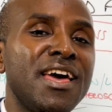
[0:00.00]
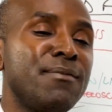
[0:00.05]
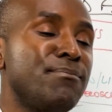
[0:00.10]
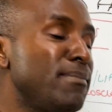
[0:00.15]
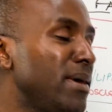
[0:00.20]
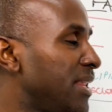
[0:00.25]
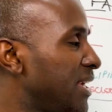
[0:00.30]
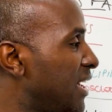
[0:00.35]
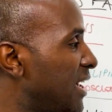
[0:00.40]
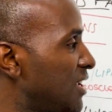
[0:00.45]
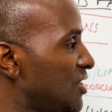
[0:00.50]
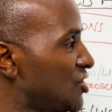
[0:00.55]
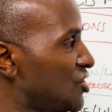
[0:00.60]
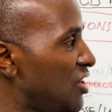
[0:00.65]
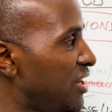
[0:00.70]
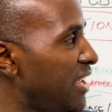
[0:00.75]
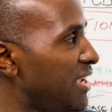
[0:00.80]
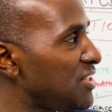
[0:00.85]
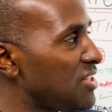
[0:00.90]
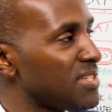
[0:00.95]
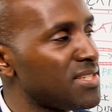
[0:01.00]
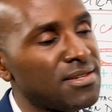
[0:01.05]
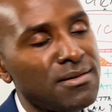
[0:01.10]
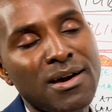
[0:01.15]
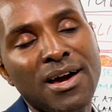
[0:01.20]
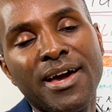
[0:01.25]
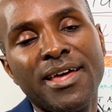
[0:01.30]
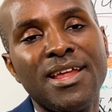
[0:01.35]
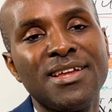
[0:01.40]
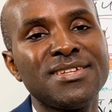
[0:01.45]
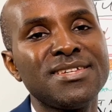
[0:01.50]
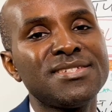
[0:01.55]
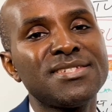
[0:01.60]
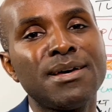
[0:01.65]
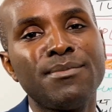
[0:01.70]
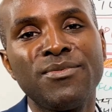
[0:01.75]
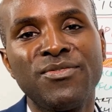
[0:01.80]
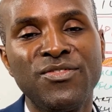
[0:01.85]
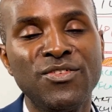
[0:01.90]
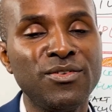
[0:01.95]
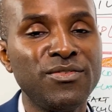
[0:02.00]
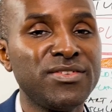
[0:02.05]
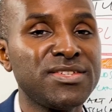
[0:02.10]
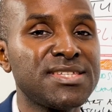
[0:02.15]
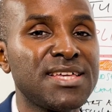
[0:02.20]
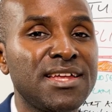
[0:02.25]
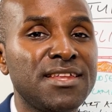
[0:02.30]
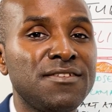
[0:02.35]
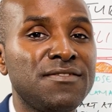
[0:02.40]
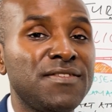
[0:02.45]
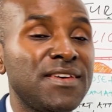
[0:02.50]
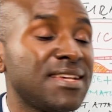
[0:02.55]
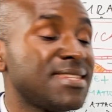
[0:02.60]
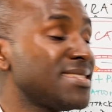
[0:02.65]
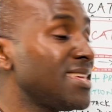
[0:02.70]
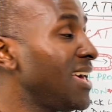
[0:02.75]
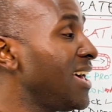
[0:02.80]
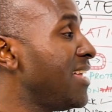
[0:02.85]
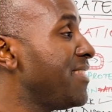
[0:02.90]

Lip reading: I just highlighted some few of the side effects.